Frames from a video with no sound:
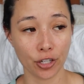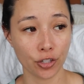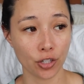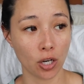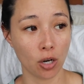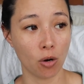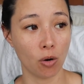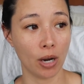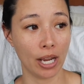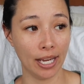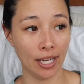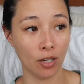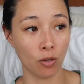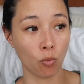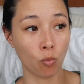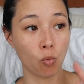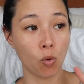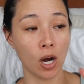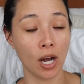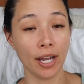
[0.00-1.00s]
So
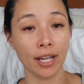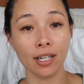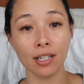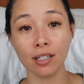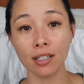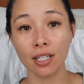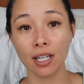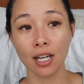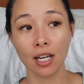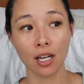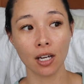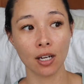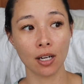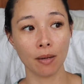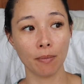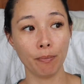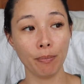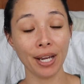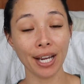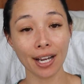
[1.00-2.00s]
in one
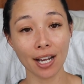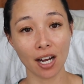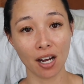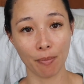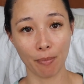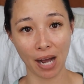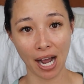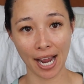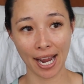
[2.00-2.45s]
pickup,